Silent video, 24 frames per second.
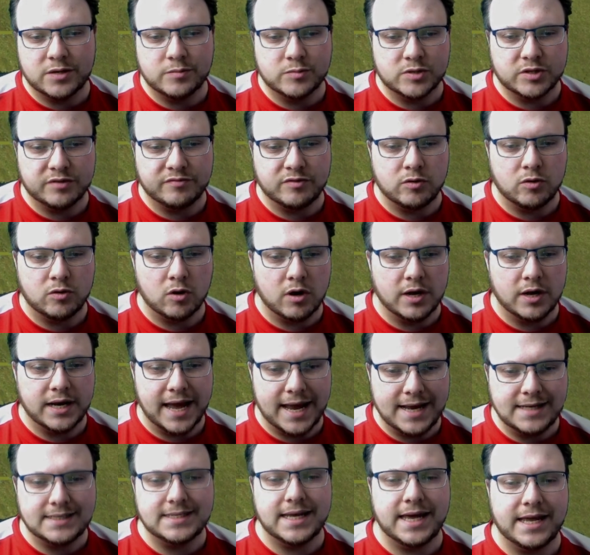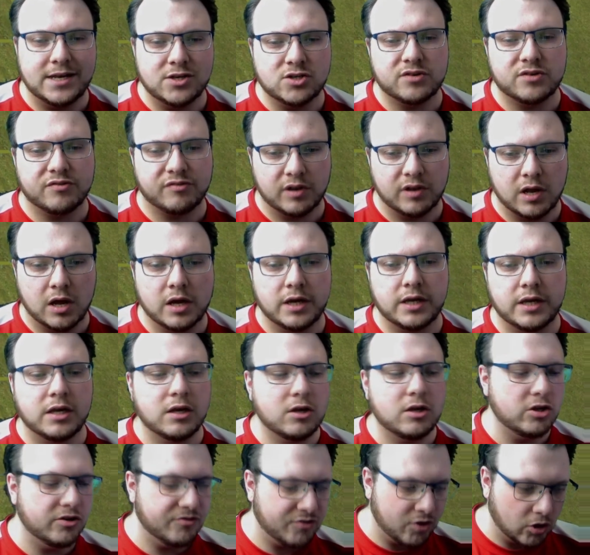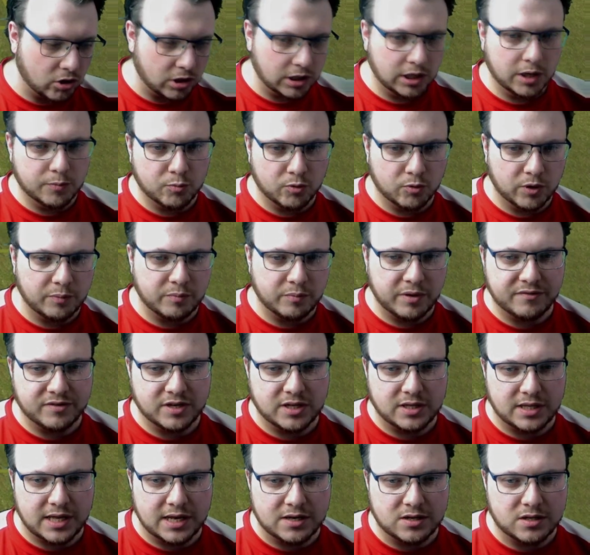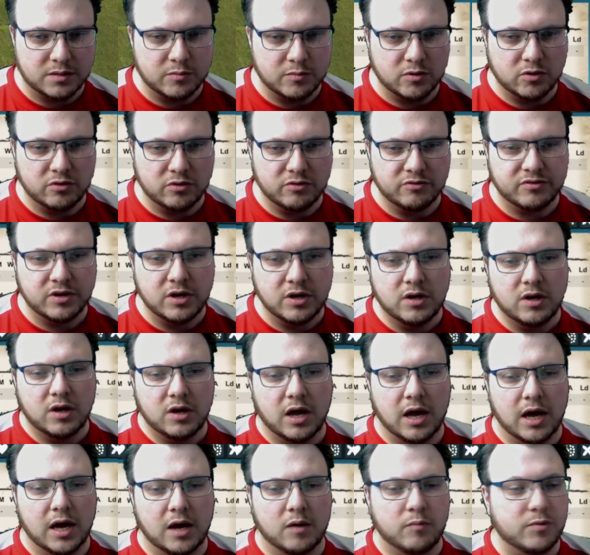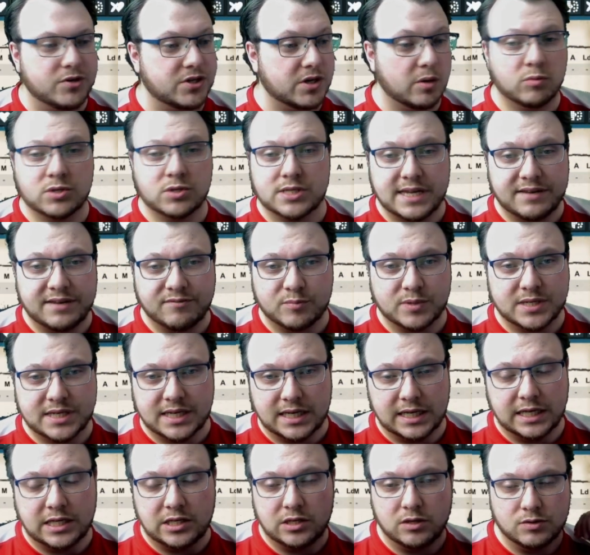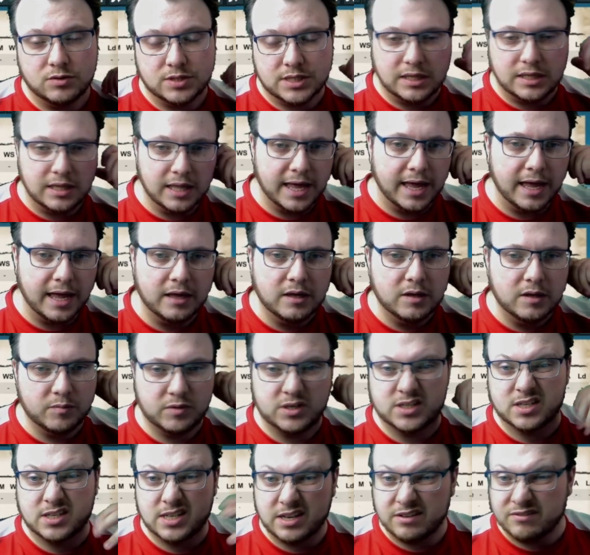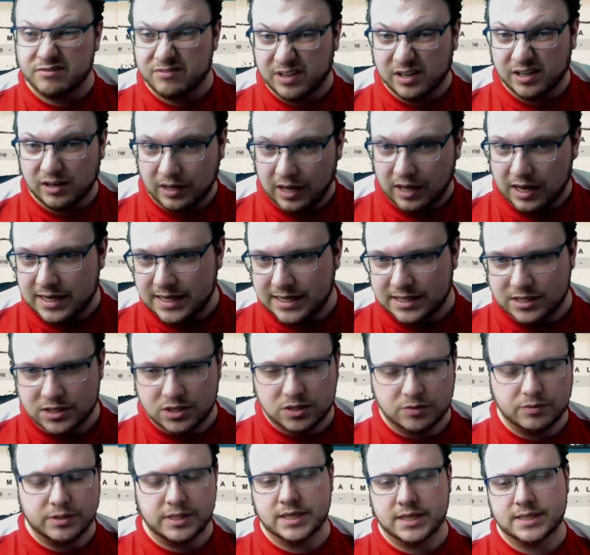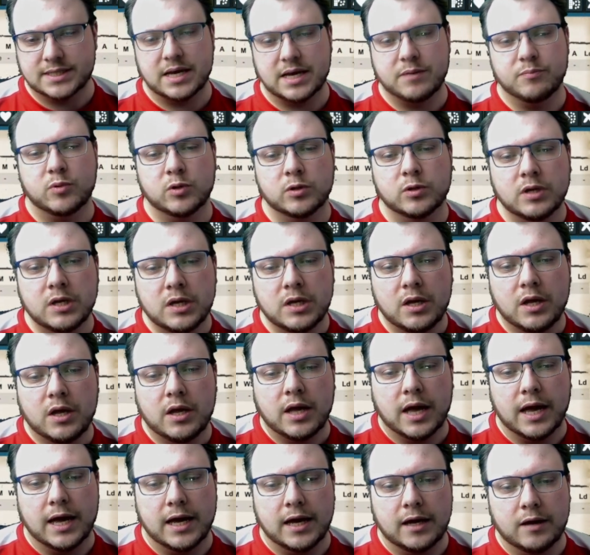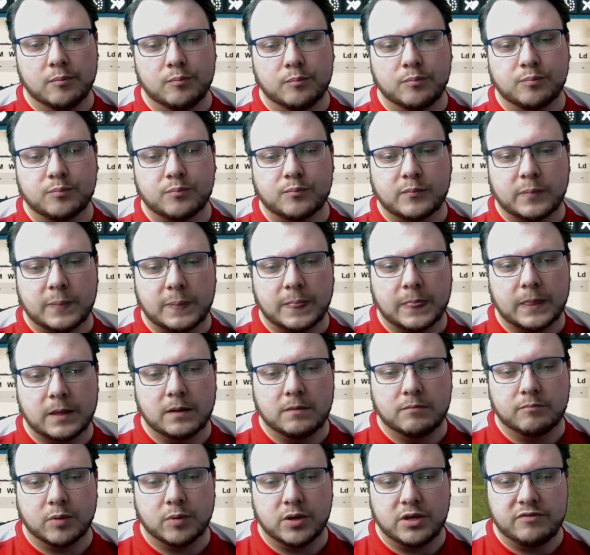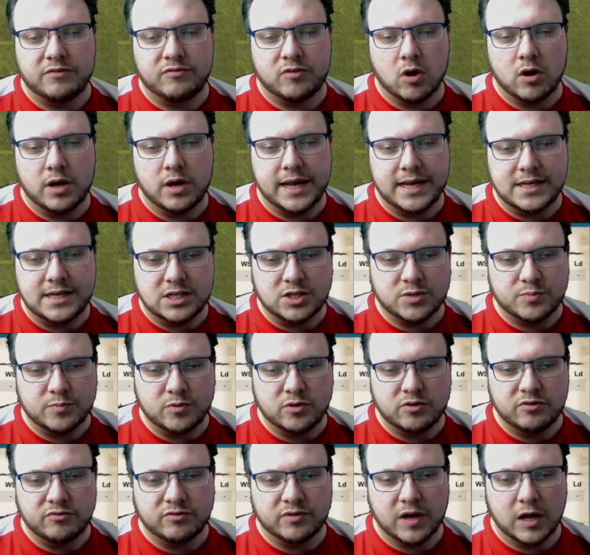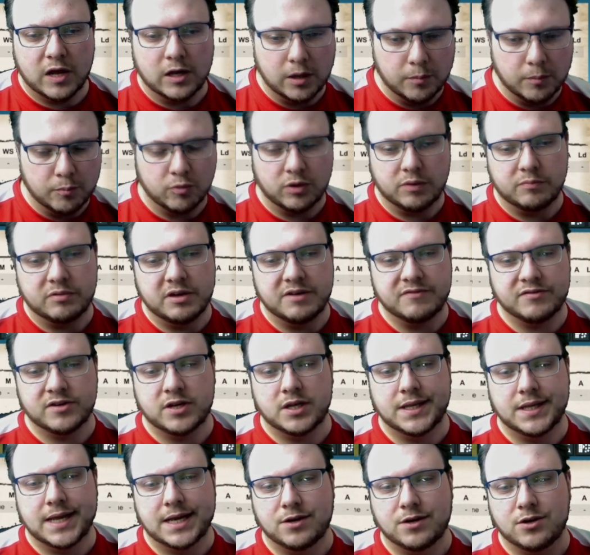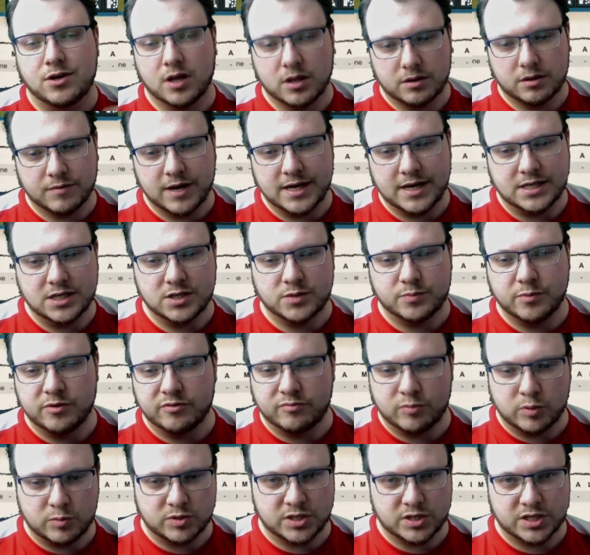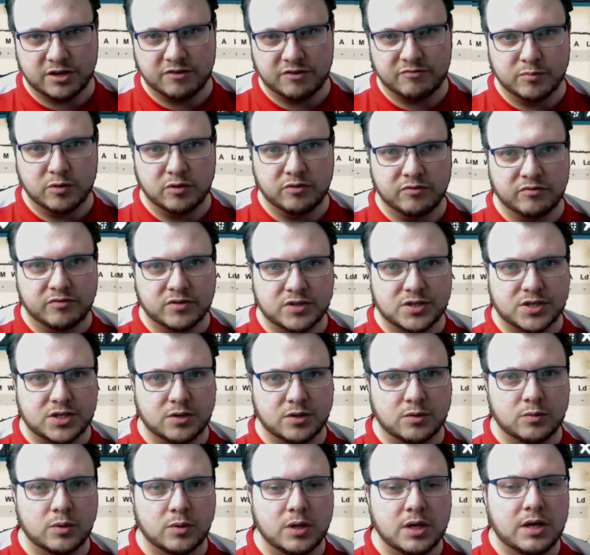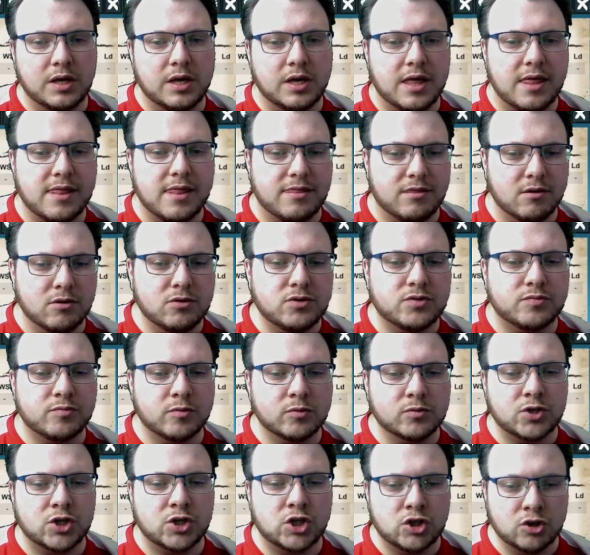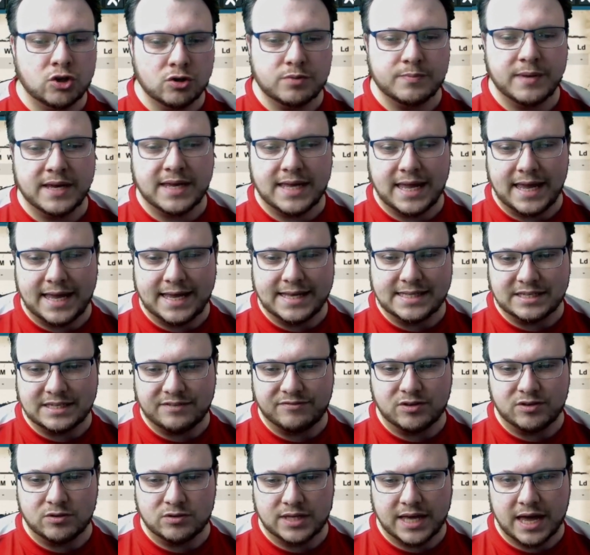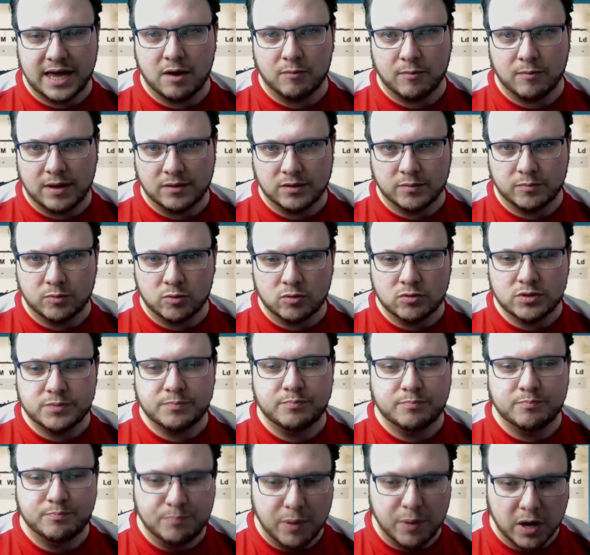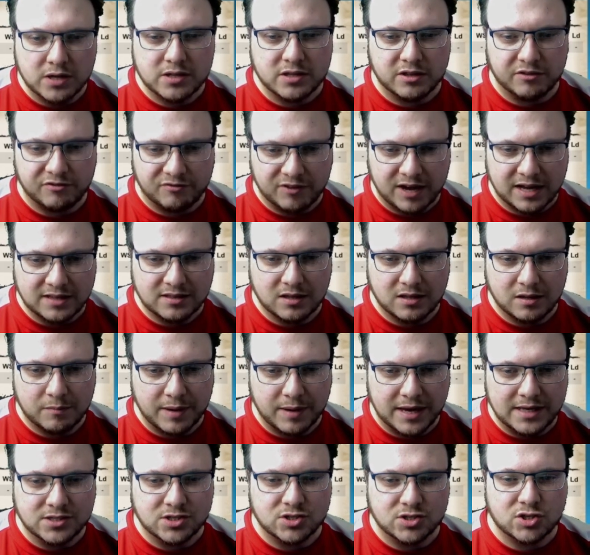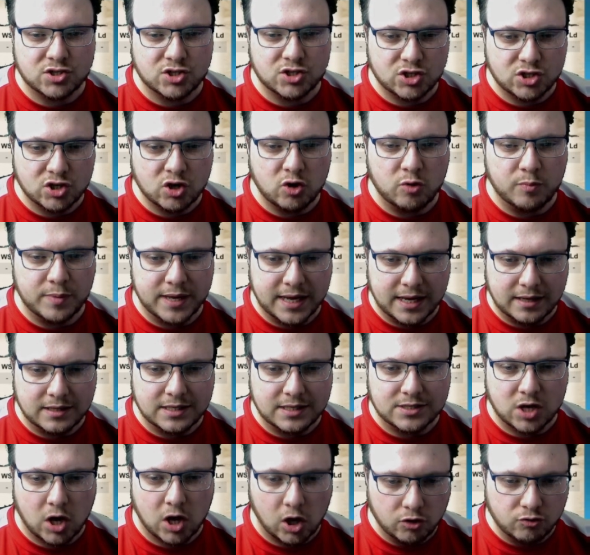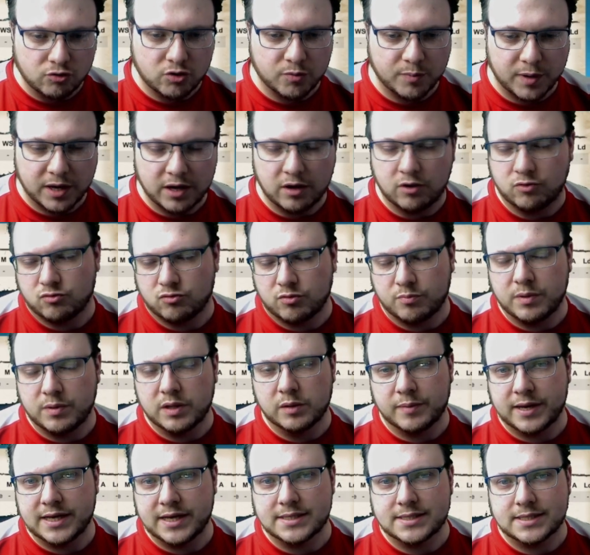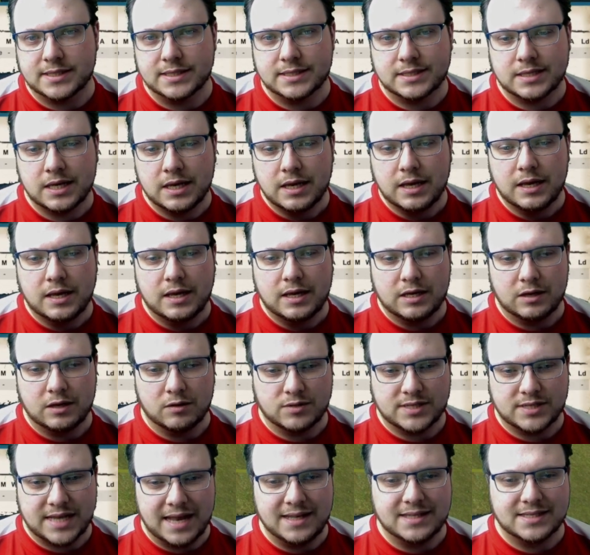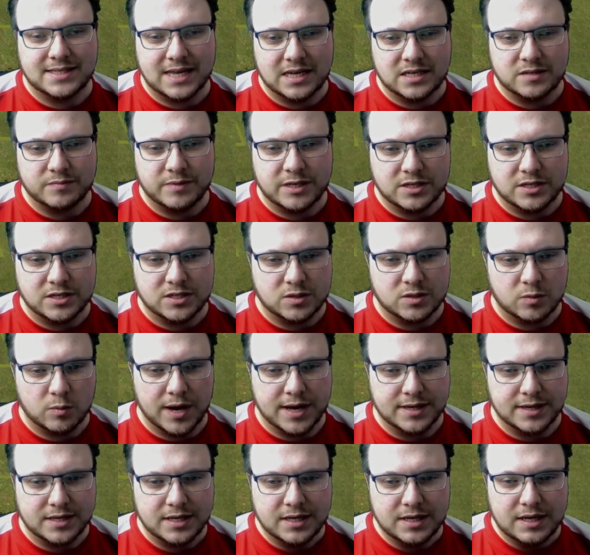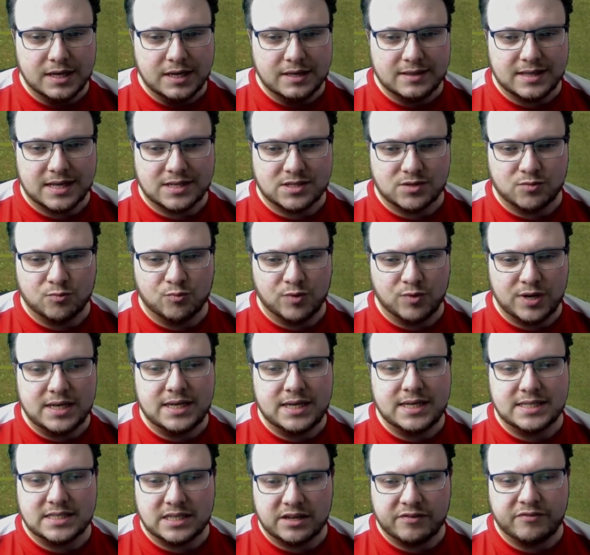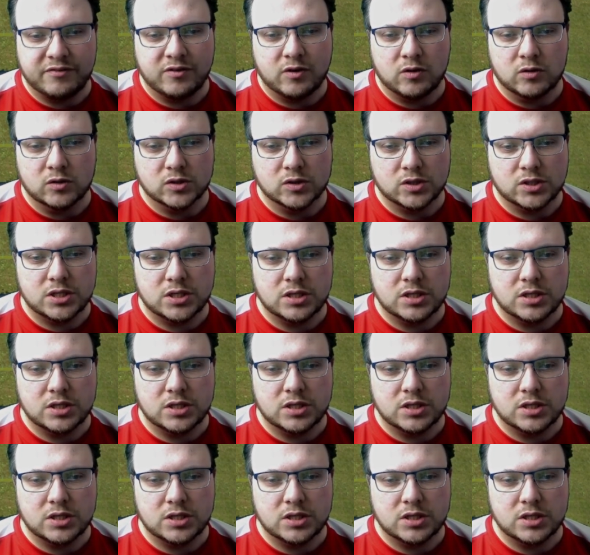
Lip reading: of you've got an 8-inch fly, you've got a lumbering pivot at the end of the move, which I wasn't even particularly using there because I didn't feel like I needed to in the example. But you've got an 8-inch move, a lumbering pivot, and then another 8-inch move with reserve move. So those rules should make it easy for you to get around the board. But the fact that the bases are so big, these 100 by 100 mil bases, 10 centimeters squared, that's a really difficult